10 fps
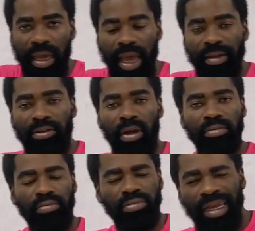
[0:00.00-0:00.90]
and
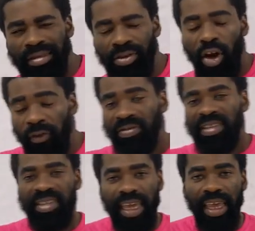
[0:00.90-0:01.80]
some 30 or
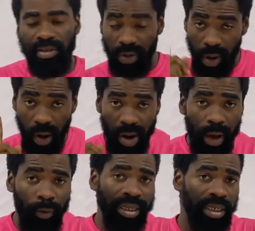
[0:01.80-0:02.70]
15 seconds on
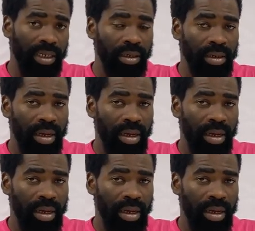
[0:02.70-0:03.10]
a question.